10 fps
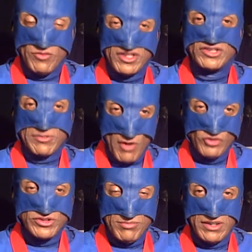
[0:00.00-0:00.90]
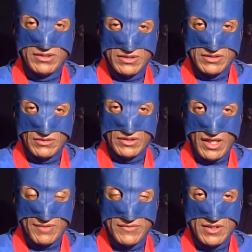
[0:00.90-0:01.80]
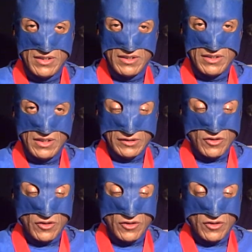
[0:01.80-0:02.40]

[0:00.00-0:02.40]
when they're supposed to be, okay? And, of